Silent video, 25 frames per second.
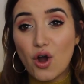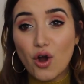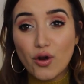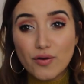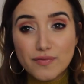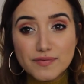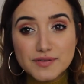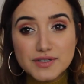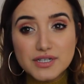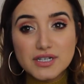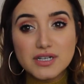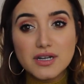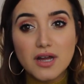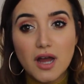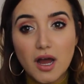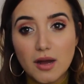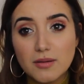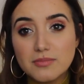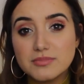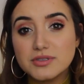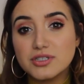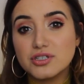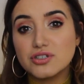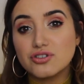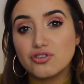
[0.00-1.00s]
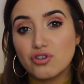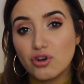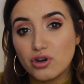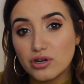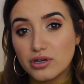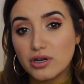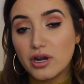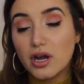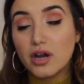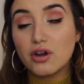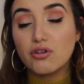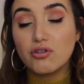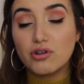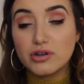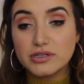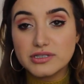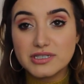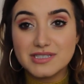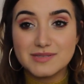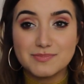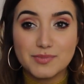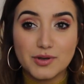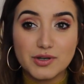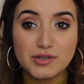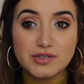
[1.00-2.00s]
often comes
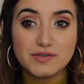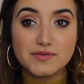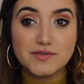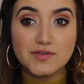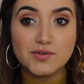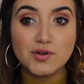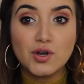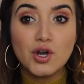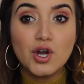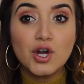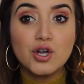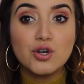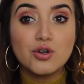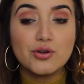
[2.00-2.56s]
across as boastful,